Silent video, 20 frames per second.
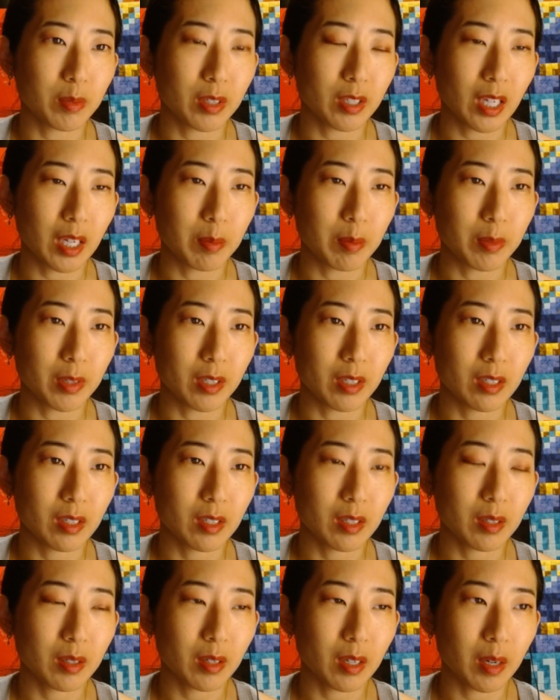
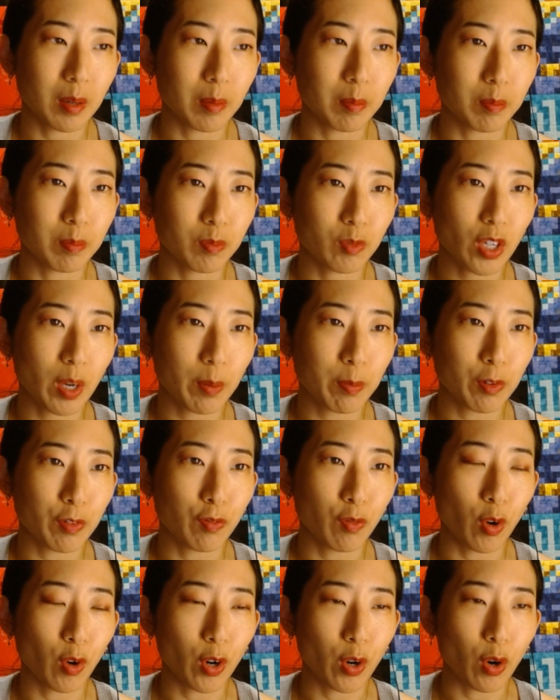Diamond Chapter
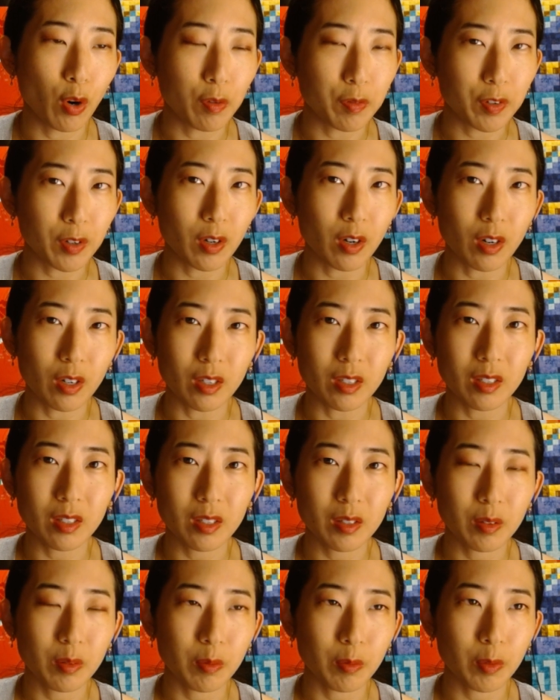4 overhaul,
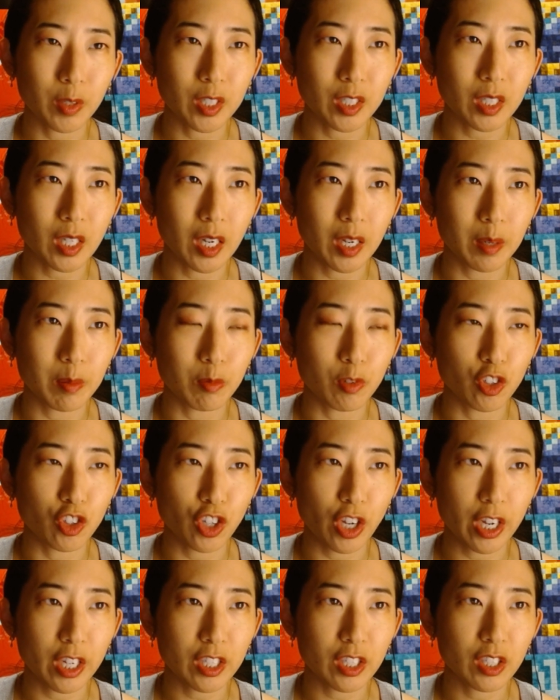which I'm
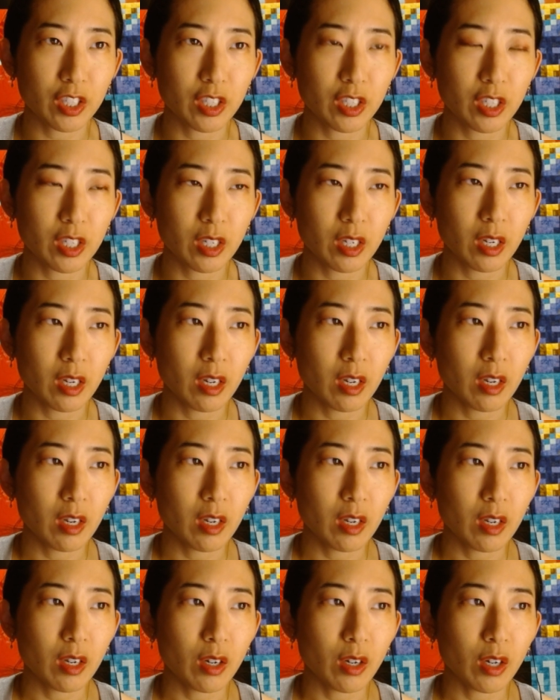just
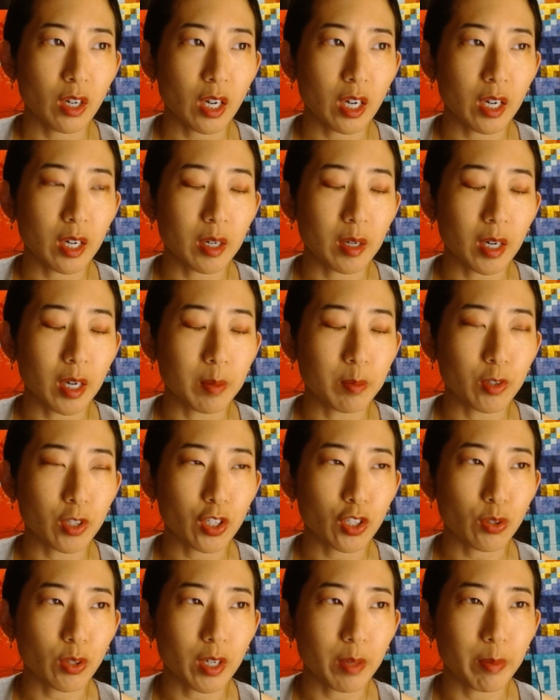
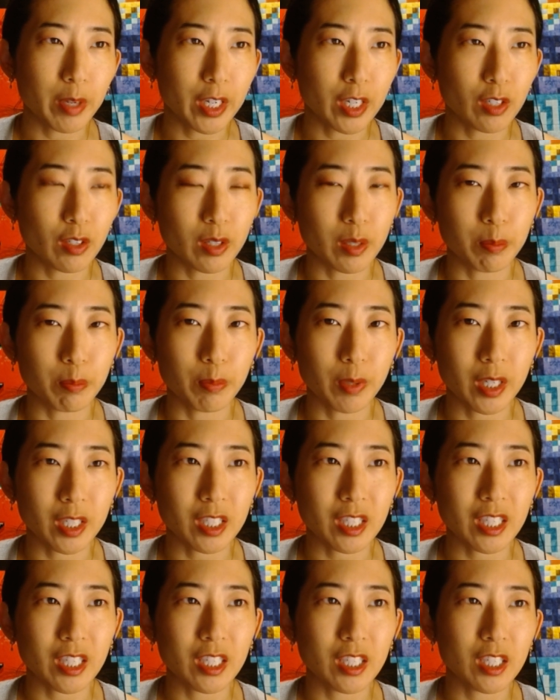trying to make it so that
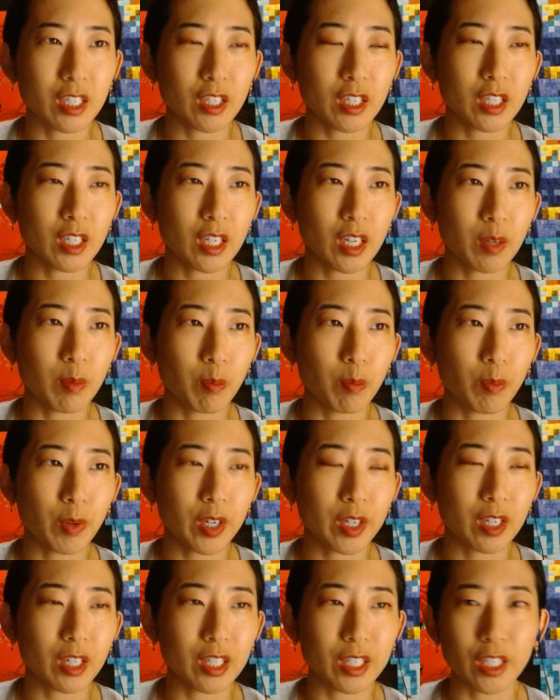it's easy
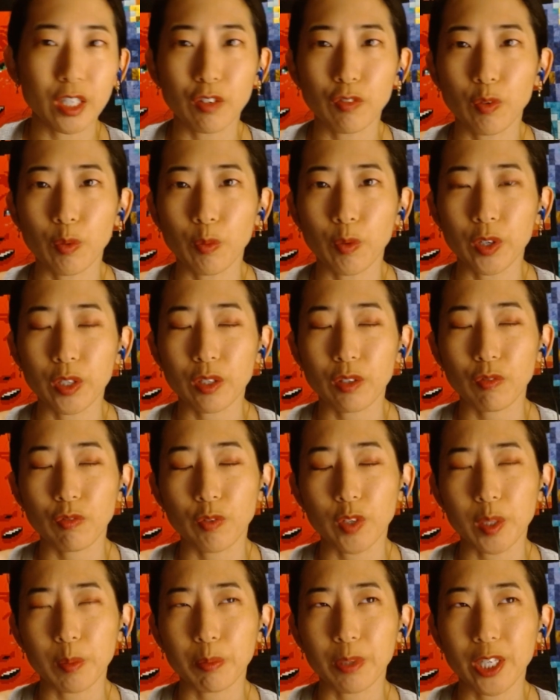and clear for what
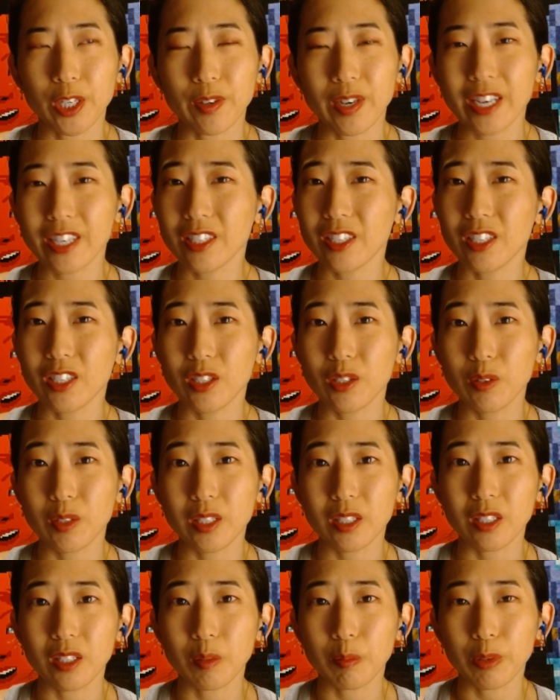the player has to do
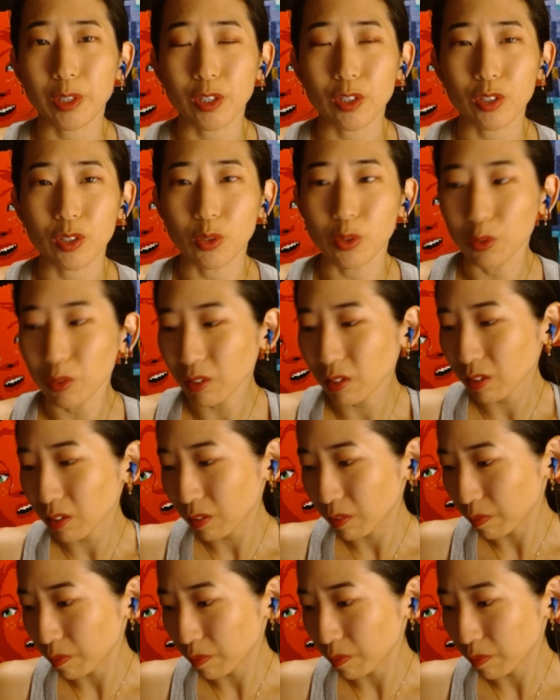and the player's goals.